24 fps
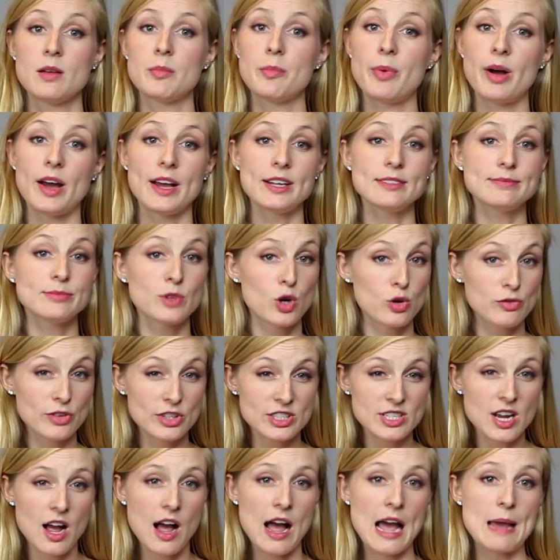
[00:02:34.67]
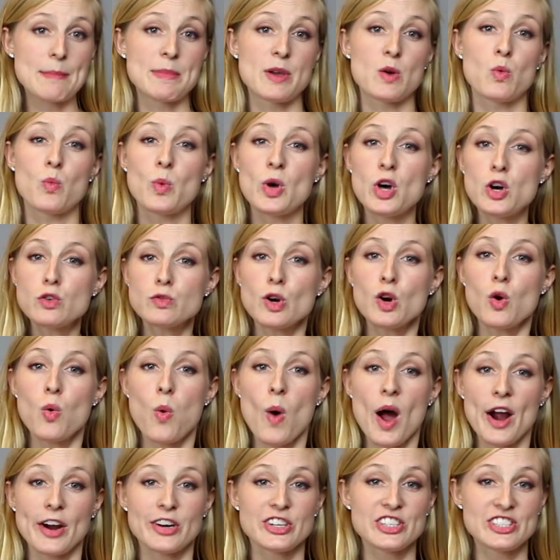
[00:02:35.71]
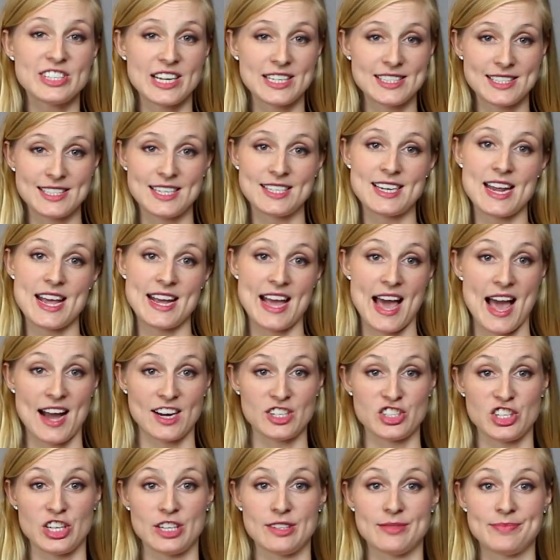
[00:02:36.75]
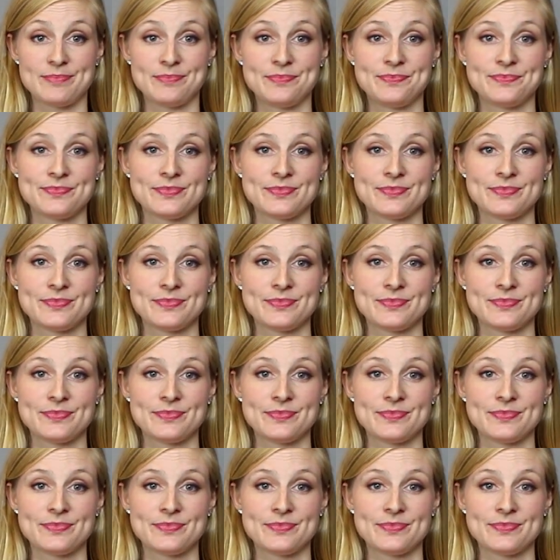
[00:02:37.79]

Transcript: but over time it will require states to take action.